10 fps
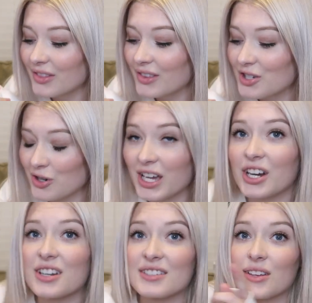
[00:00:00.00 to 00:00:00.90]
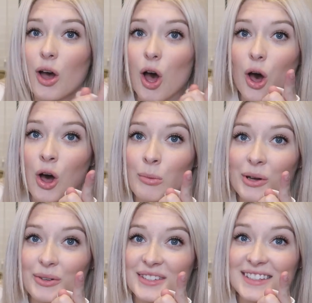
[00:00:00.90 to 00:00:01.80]
the traders.
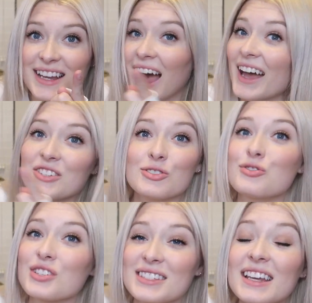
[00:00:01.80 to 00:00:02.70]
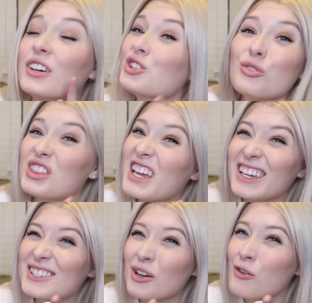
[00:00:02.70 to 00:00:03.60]
Almost. You think
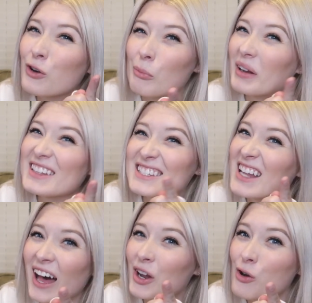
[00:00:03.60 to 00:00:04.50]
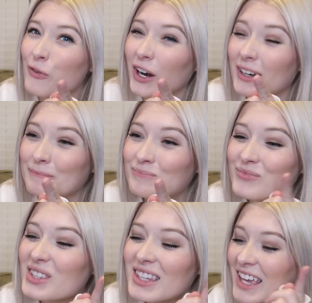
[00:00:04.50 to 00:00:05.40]
it's over, but it's not over.
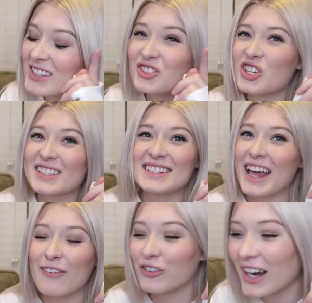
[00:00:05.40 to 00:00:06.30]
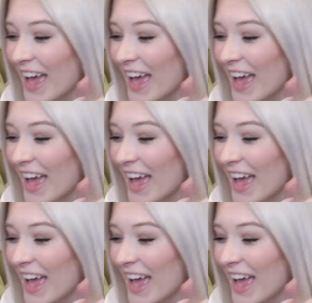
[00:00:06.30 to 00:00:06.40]
It just never